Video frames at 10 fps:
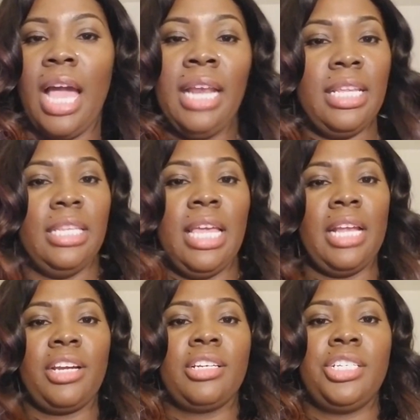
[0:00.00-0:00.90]
I did
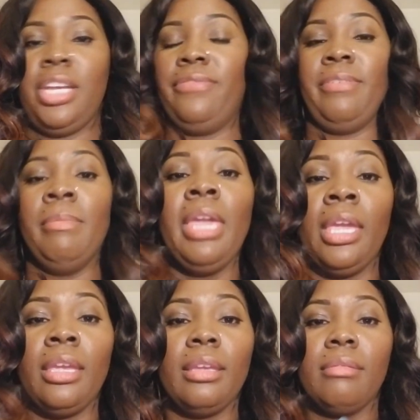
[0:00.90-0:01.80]
that shit for
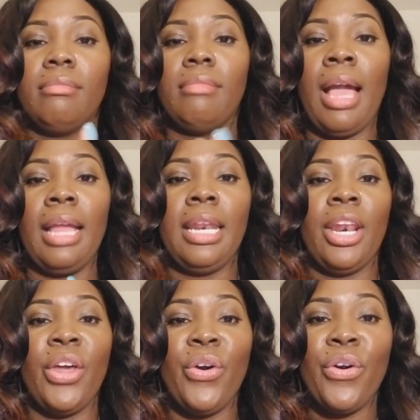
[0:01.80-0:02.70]
me. I did
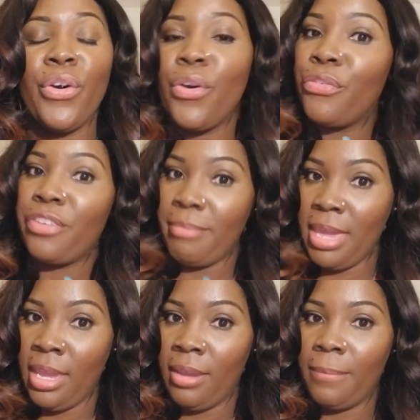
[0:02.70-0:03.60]
it all for
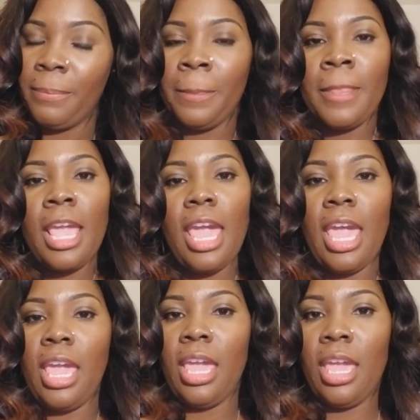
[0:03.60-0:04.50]
me.
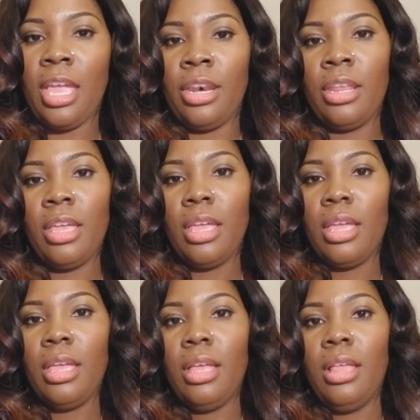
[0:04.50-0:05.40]
And
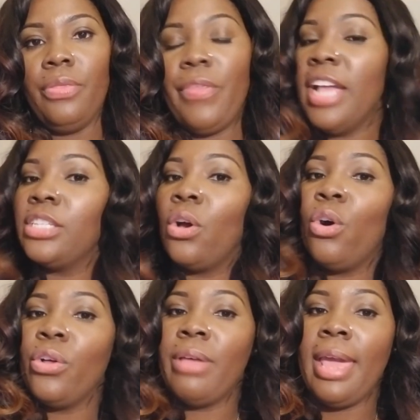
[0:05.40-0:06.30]
that's
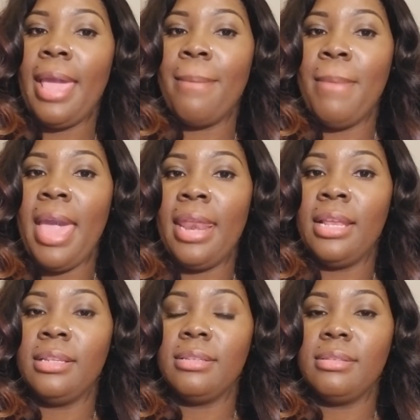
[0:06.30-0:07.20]
all that had
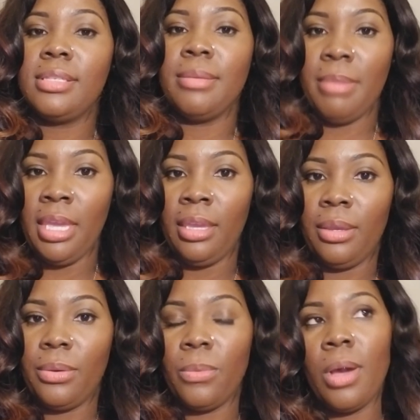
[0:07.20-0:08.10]
mattered to
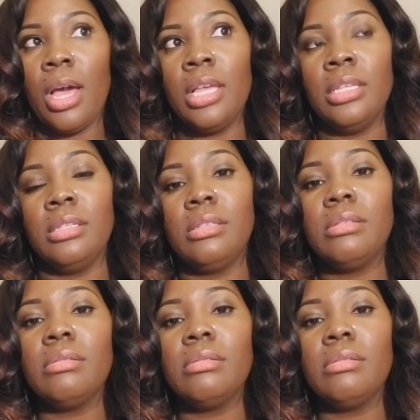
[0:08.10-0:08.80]
me, was